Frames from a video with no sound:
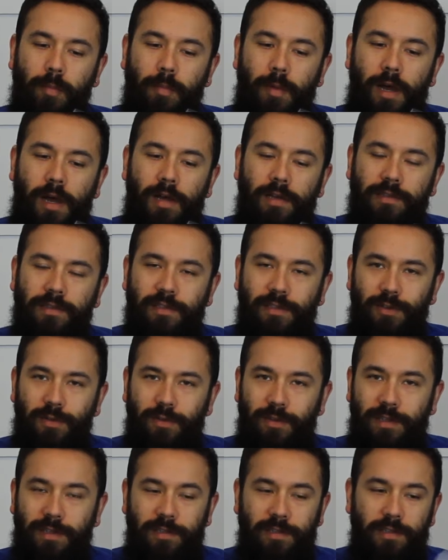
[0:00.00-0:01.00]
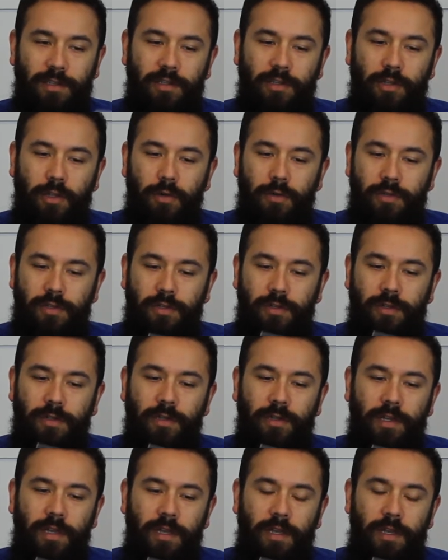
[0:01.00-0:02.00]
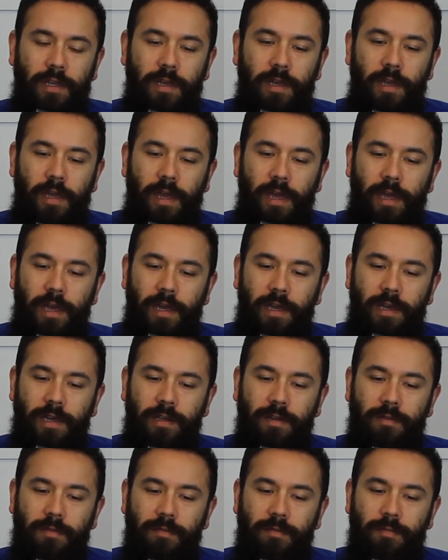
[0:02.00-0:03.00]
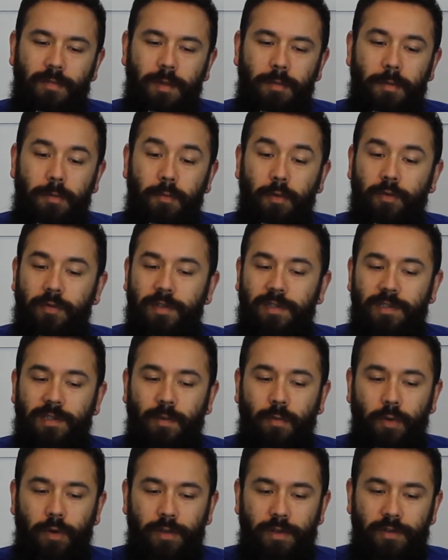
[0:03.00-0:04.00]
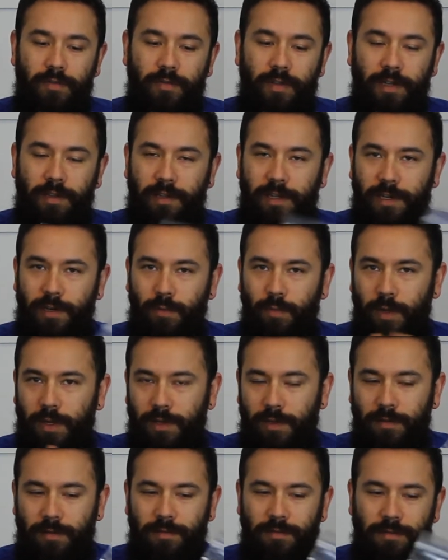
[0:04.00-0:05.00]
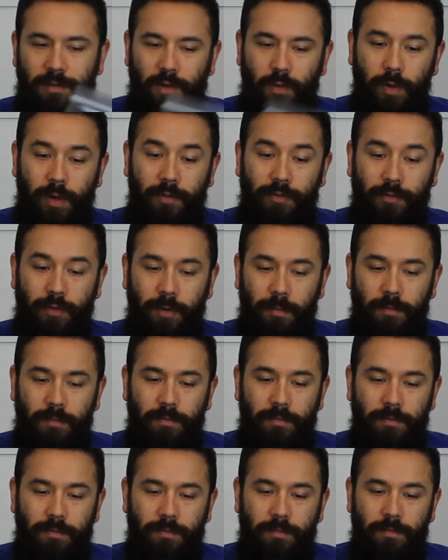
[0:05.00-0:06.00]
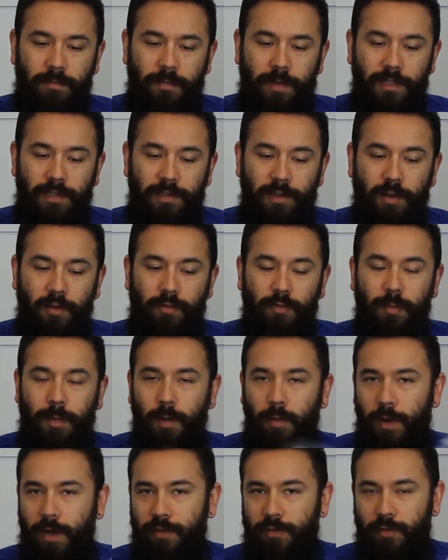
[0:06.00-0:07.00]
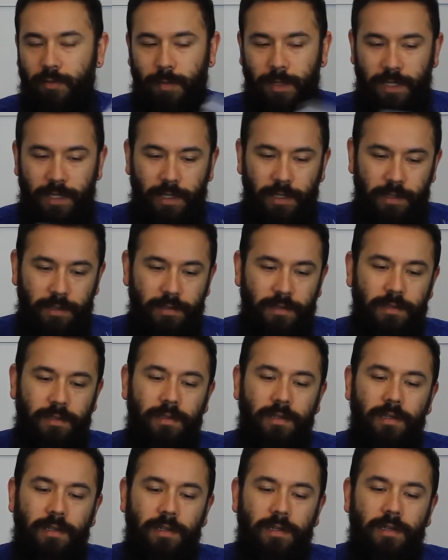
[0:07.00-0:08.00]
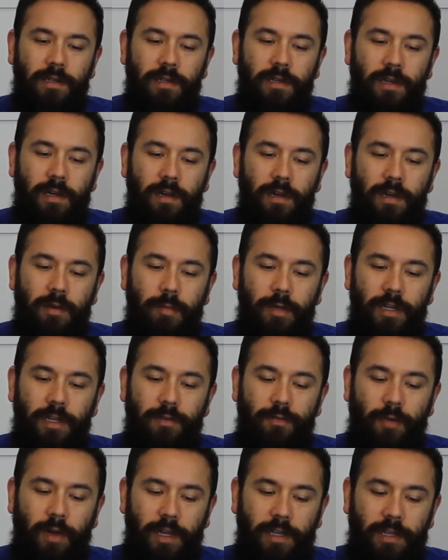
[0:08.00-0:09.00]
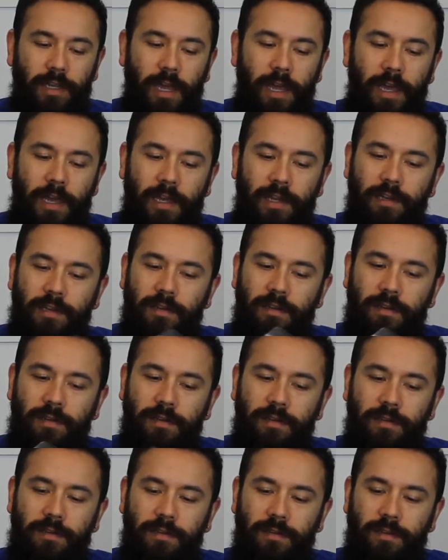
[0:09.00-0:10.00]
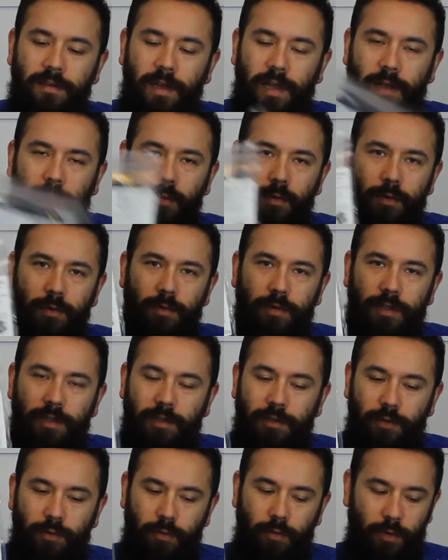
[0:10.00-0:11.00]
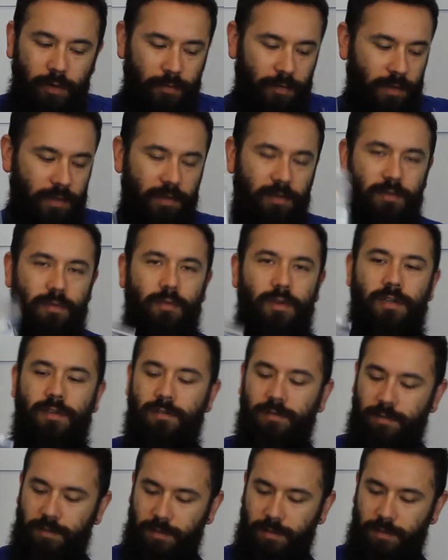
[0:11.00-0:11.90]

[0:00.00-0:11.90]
box to use as an enclosure and maybe move it somewhere that's ventilated well away from myself and my wife and my kids. But if I can, I will include one of this as well.